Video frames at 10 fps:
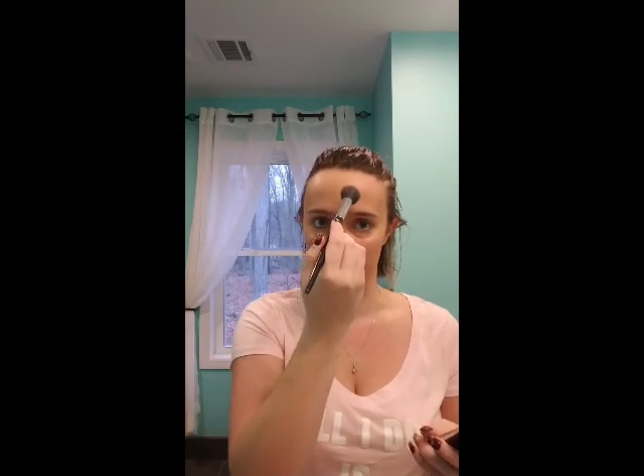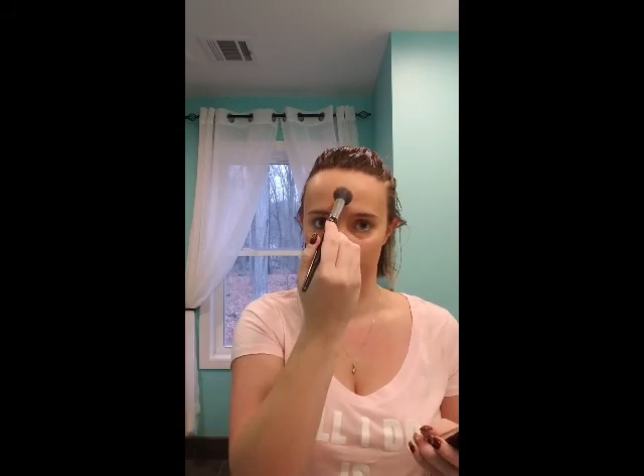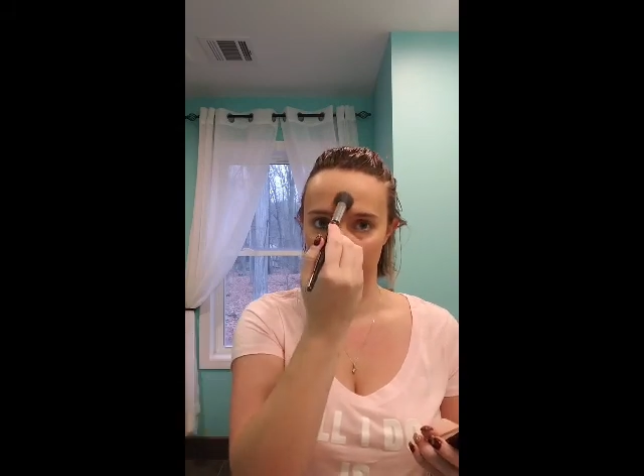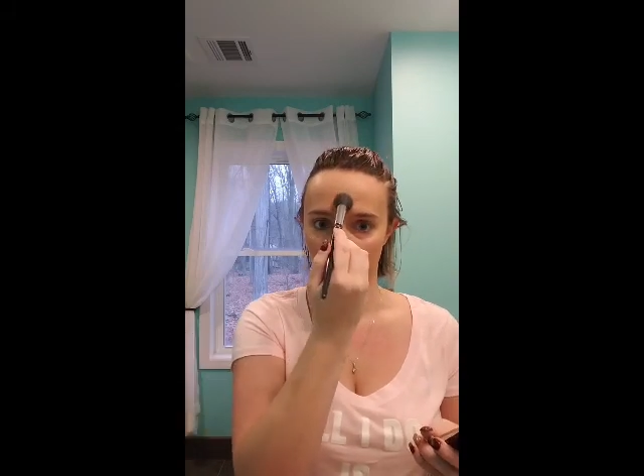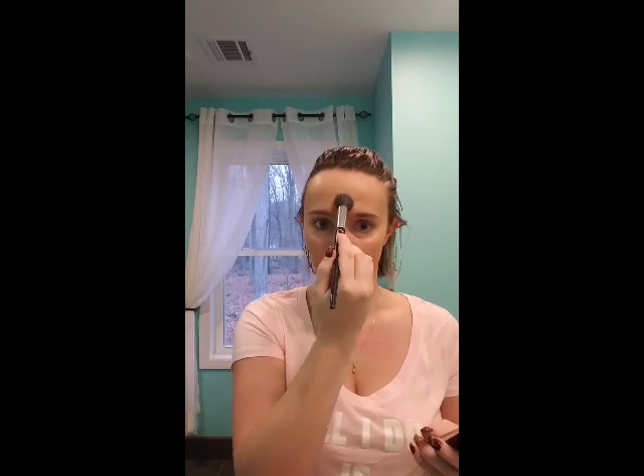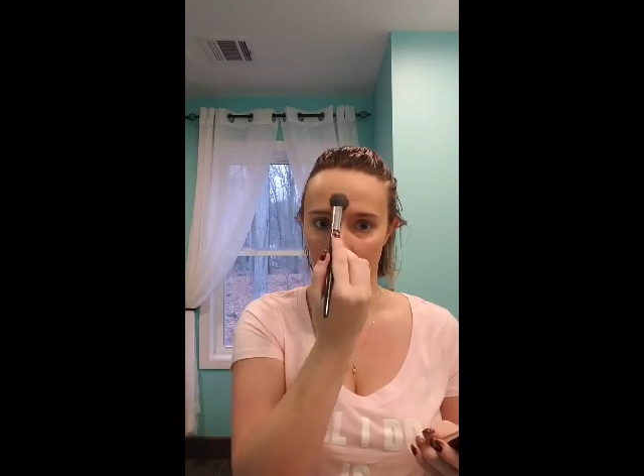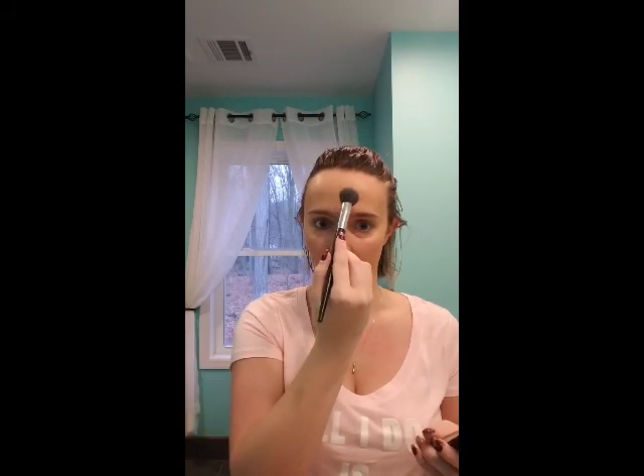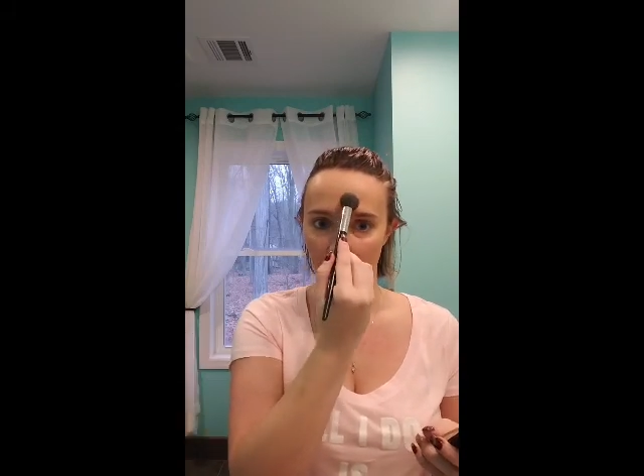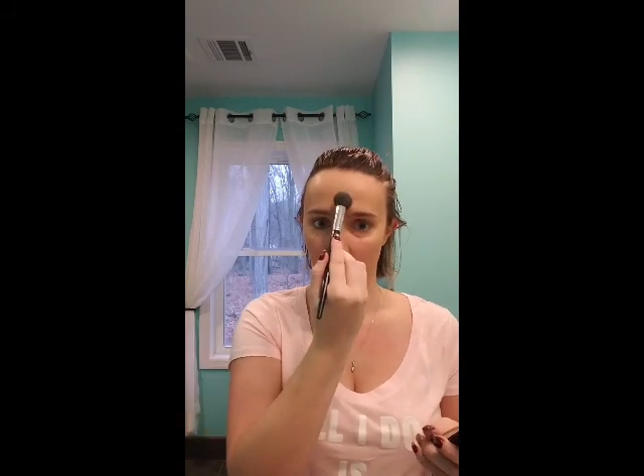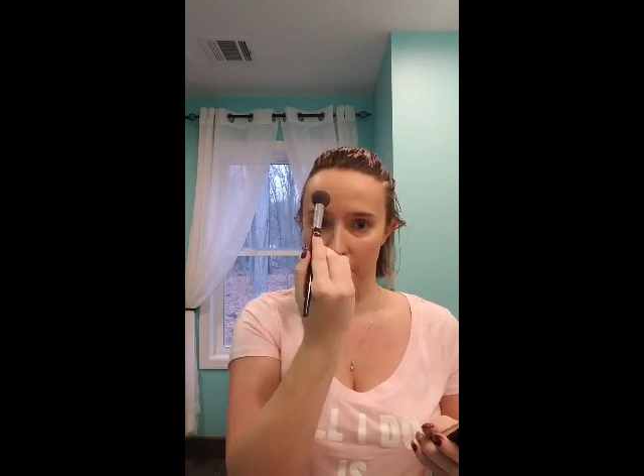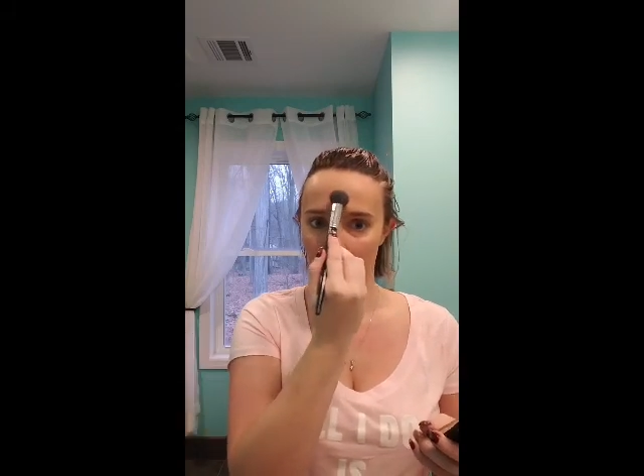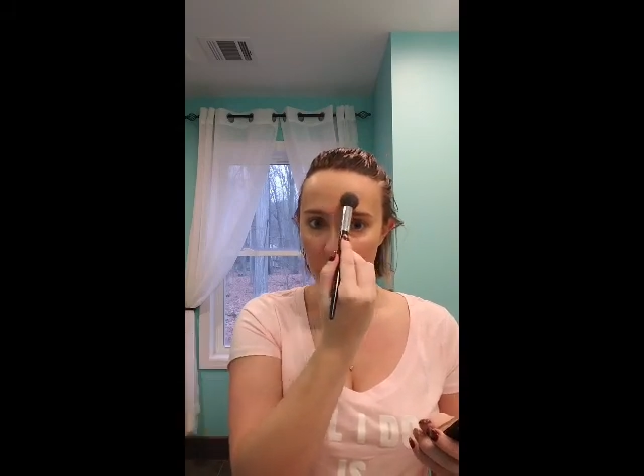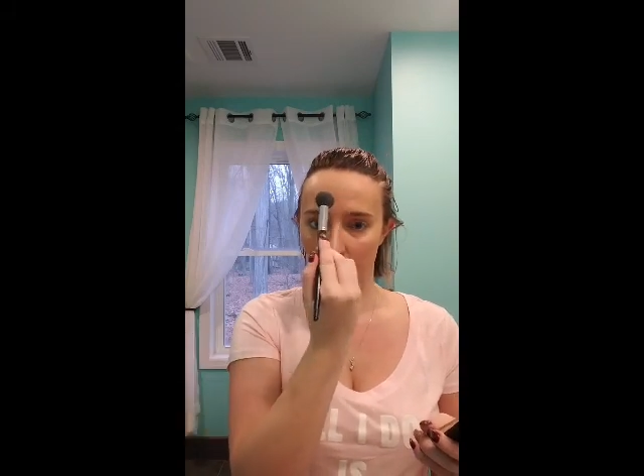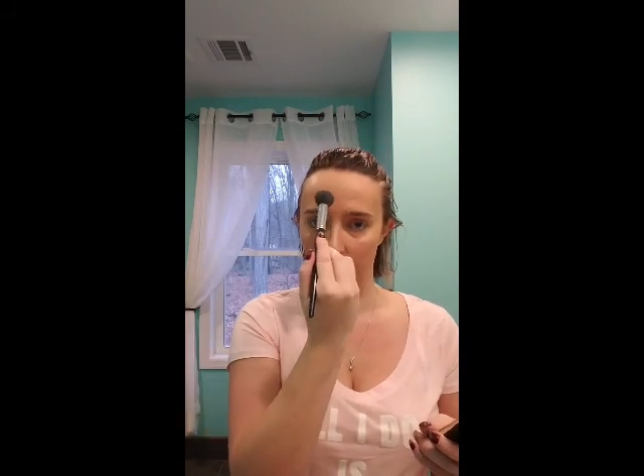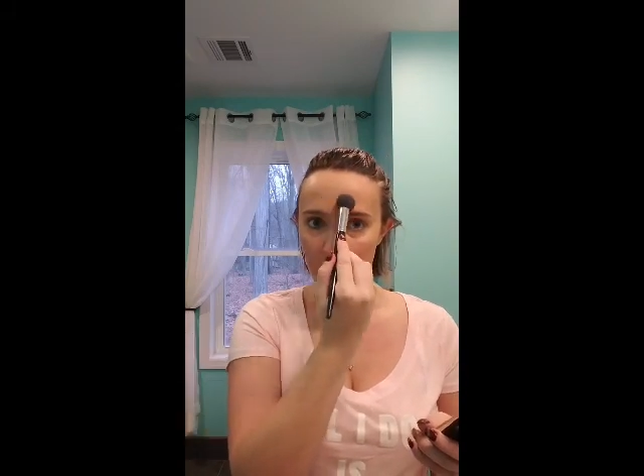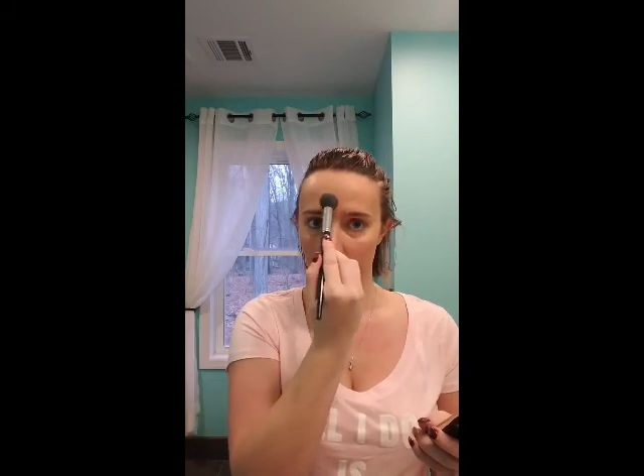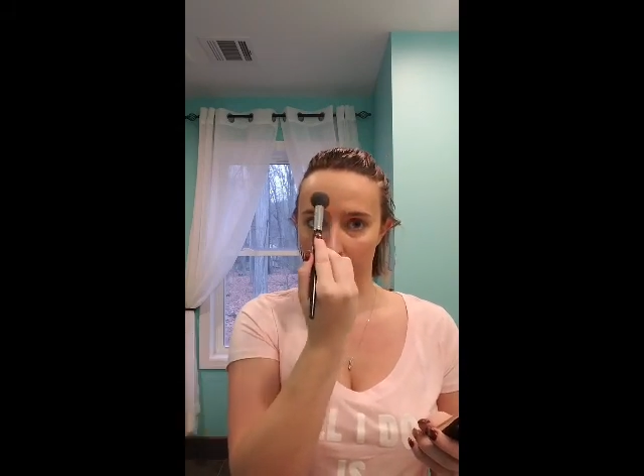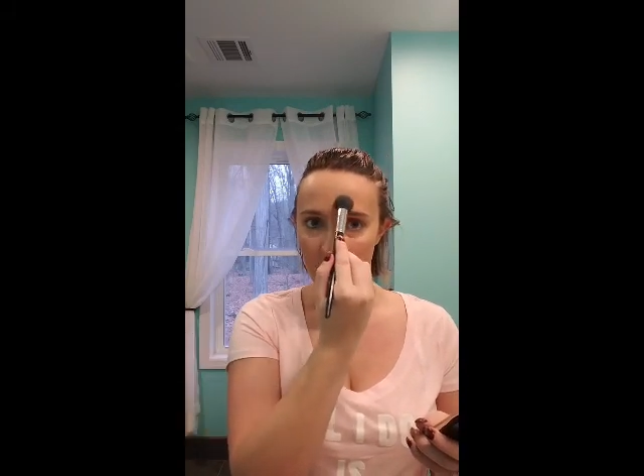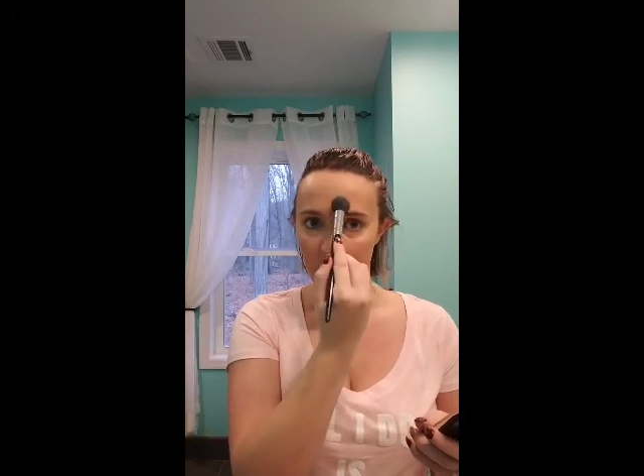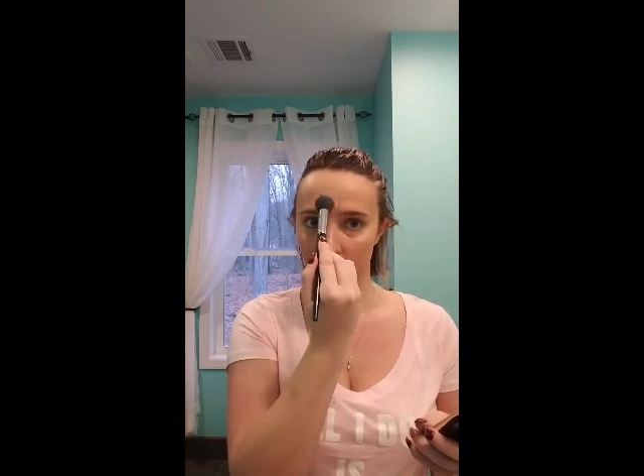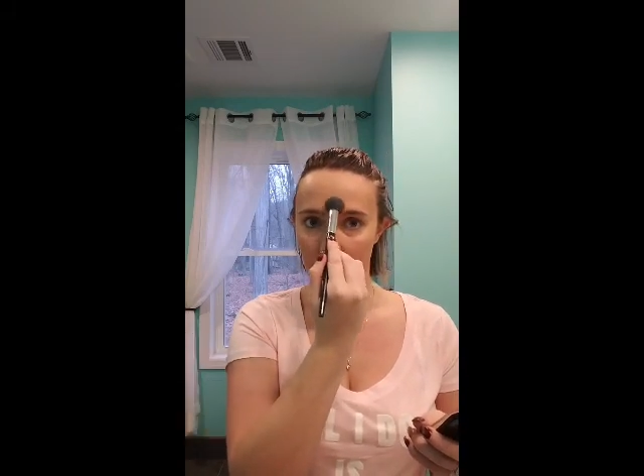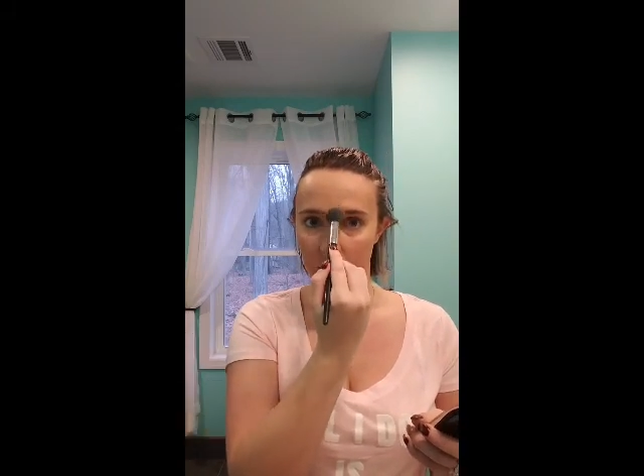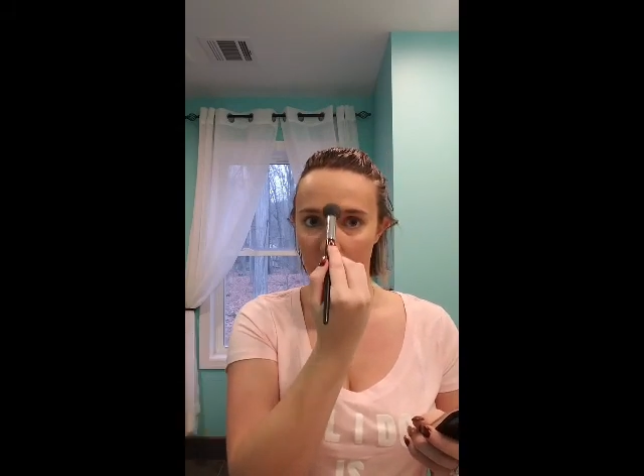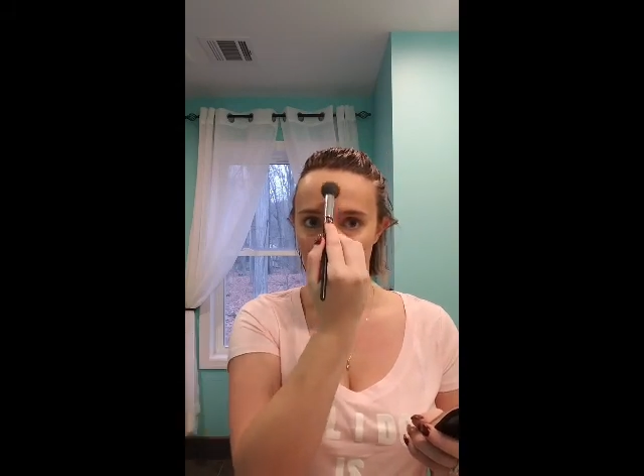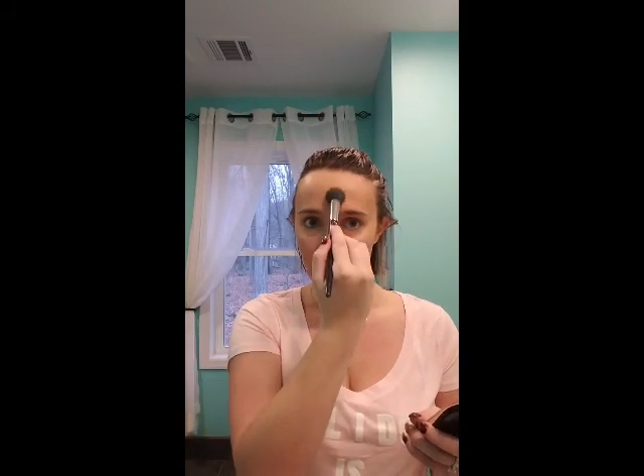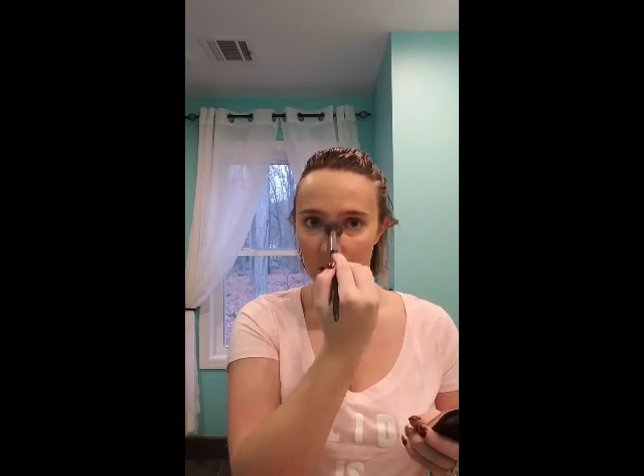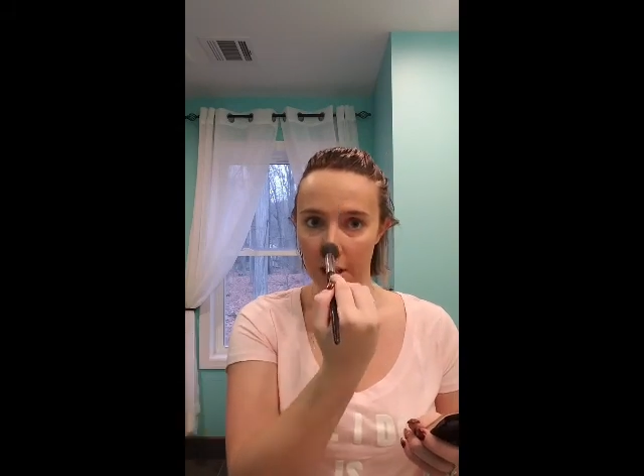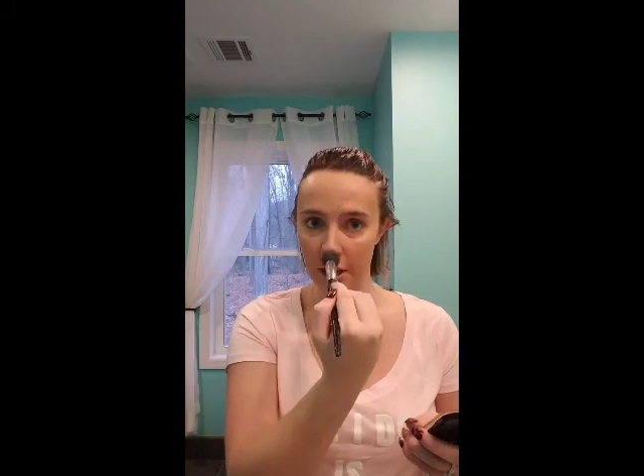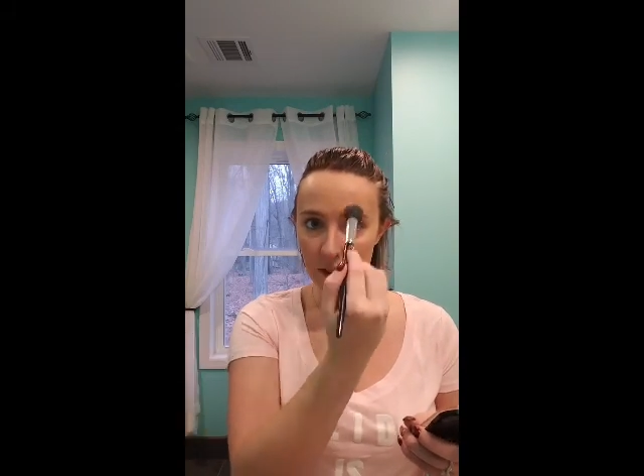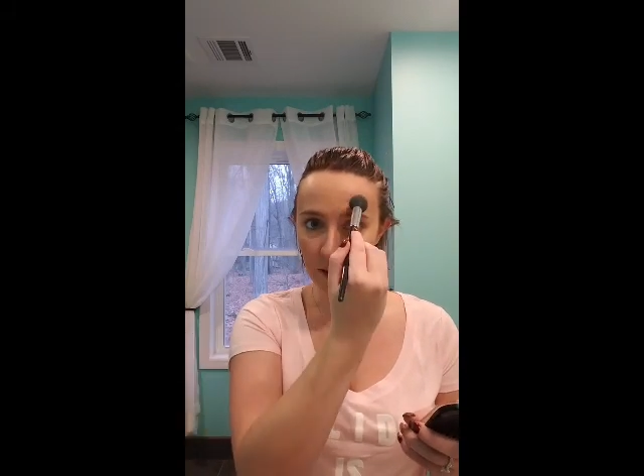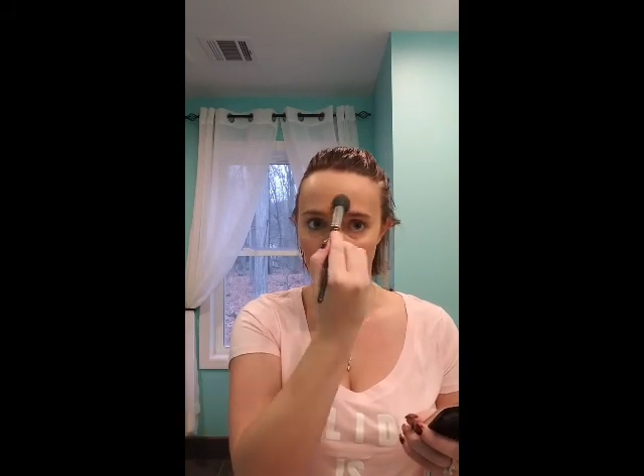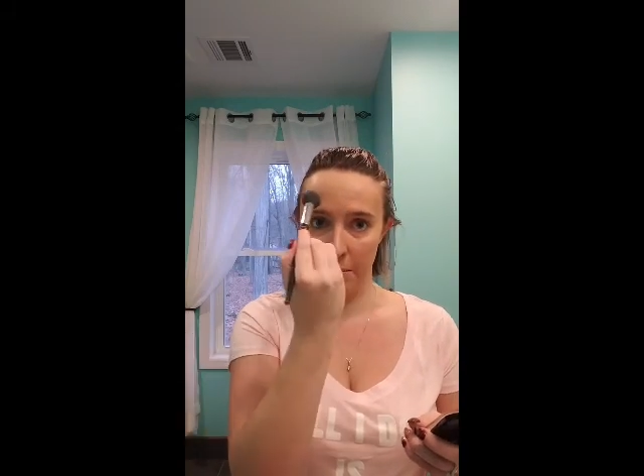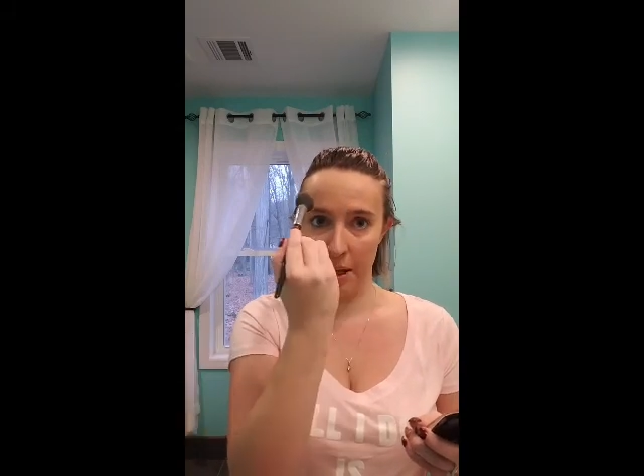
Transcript: So get up in your T-zone,